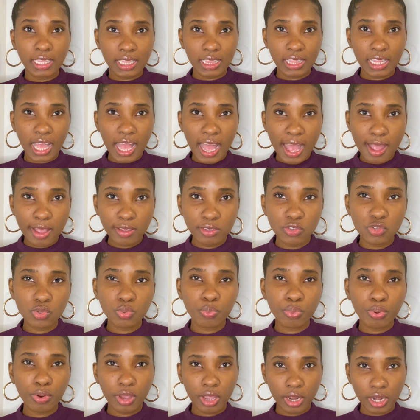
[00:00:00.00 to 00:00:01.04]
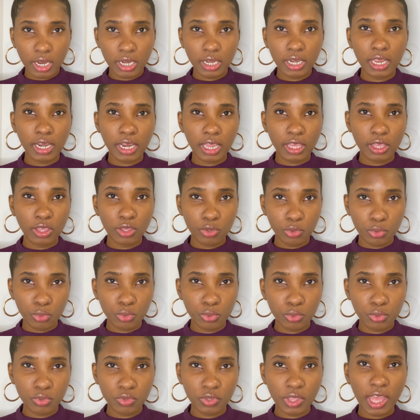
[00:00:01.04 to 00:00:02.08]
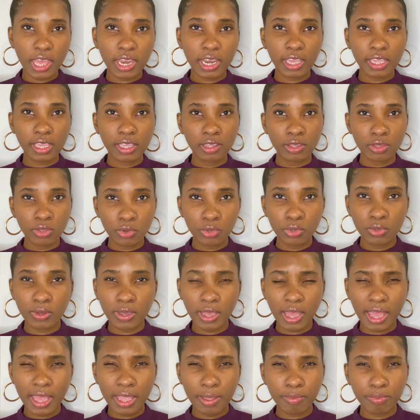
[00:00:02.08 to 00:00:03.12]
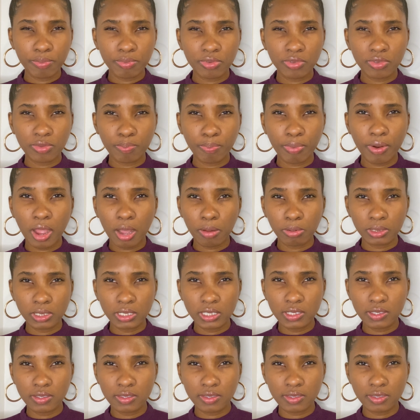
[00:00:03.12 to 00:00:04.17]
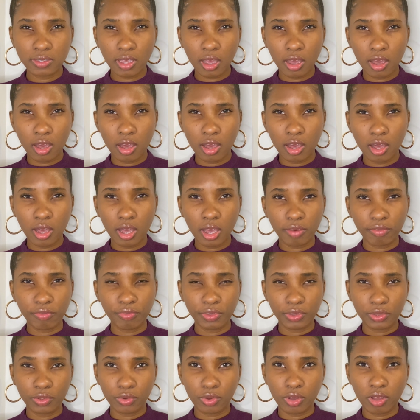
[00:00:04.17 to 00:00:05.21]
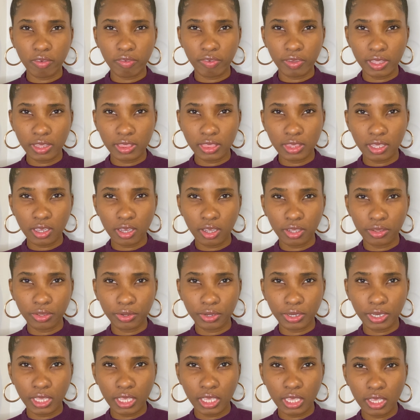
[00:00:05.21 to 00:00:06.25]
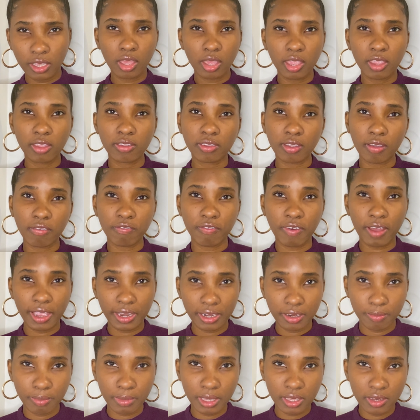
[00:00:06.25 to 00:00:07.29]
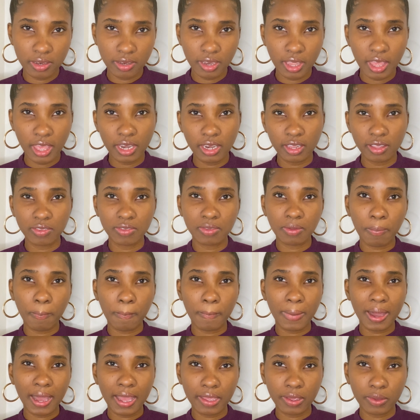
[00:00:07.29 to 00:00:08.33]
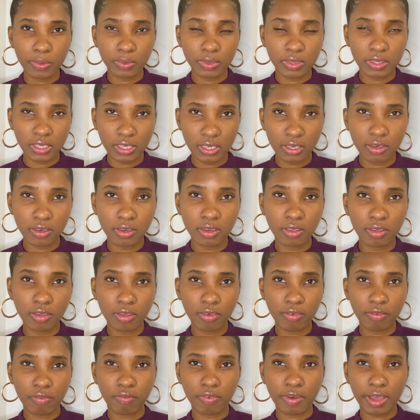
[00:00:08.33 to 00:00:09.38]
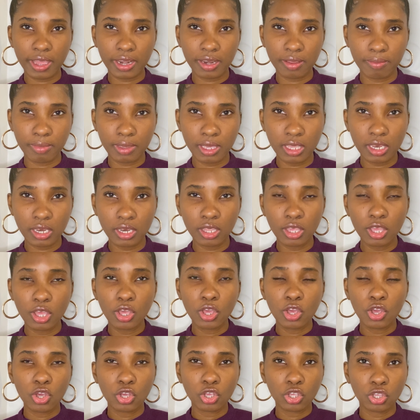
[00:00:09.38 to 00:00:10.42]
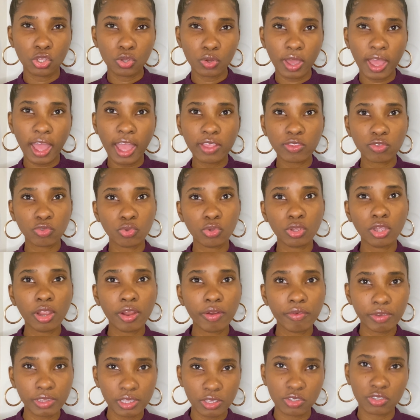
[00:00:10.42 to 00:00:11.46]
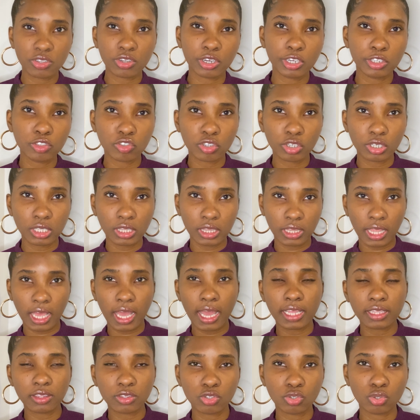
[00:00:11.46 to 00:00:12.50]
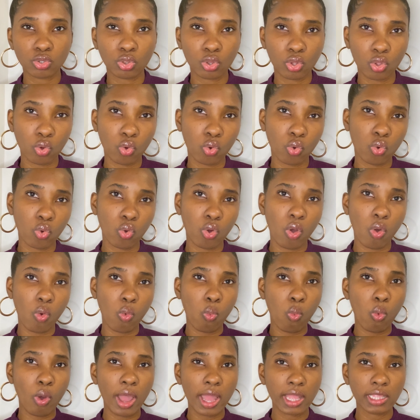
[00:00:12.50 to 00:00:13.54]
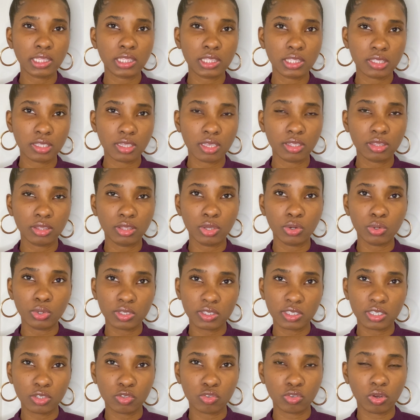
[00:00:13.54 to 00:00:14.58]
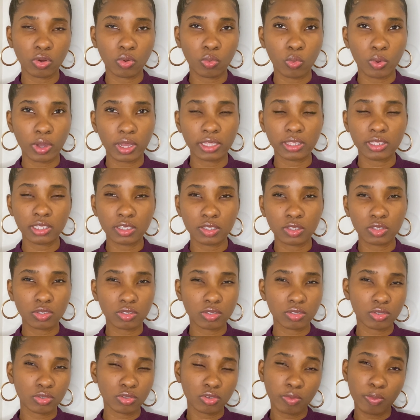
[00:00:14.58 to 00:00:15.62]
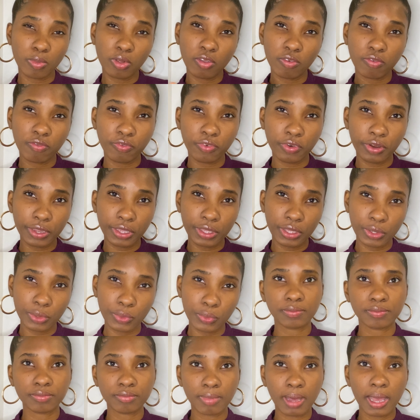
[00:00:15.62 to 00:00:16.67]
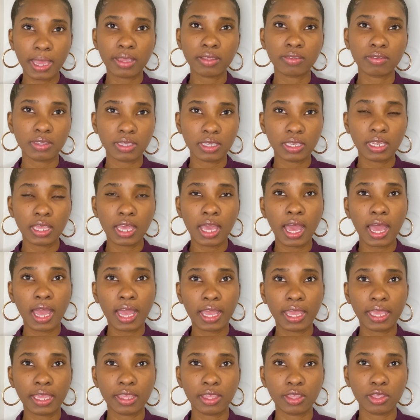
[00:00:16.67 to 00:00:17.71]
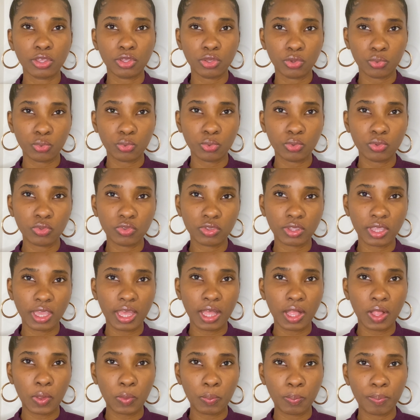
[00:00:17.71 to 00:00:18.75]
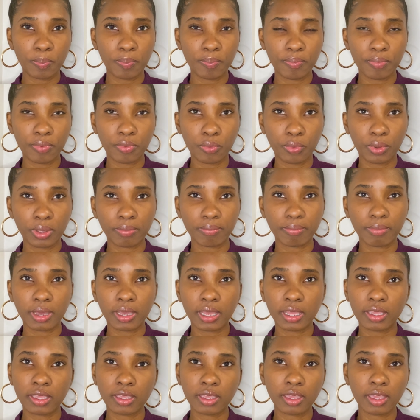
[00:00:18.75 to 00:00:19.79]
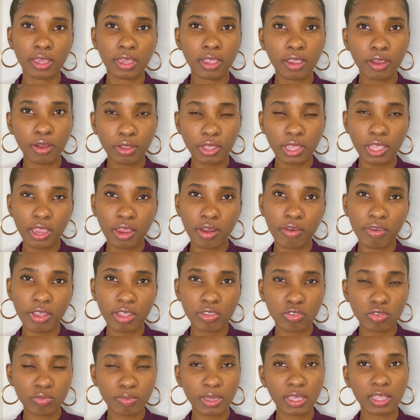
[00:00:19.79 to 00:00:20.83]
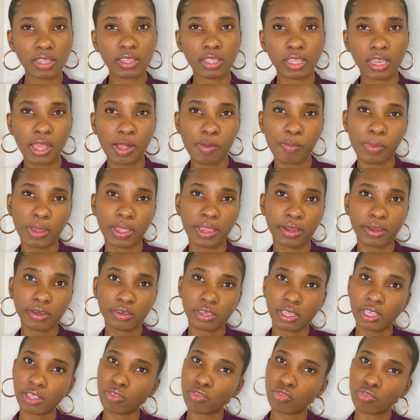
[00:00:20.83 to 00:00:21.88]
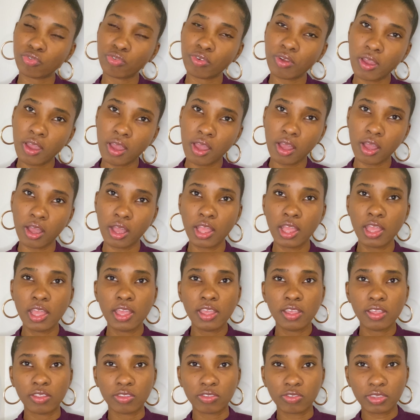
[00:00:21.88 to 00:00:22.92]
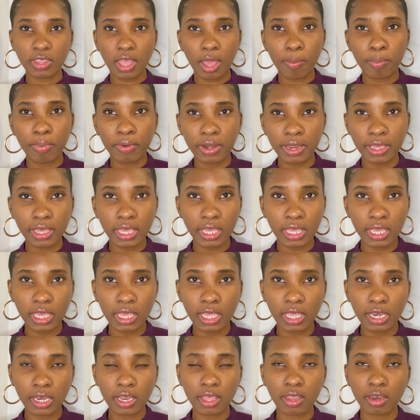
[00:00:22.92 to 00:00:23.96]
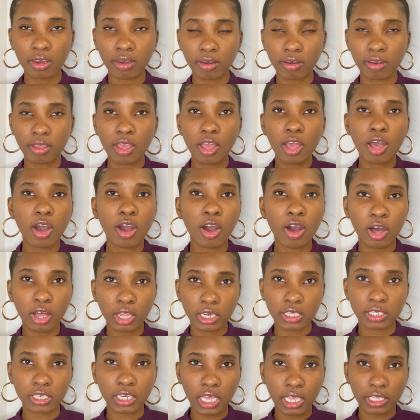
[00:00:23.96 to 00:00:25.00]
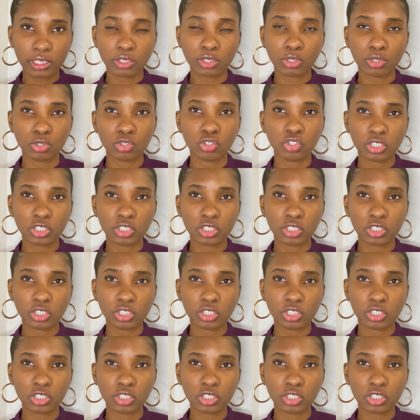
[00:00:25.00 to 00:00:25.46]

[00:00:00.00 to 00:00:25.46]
the last product that I use, and I know you guys probably saw a video of it the other day, is a vitamin, and it's biotin vitamin. You guys do your research on that to know what dosage or what is suitable for you. Biotin I use to help with my hair care regimen and help my hair to get strong and stop breaking and all of that good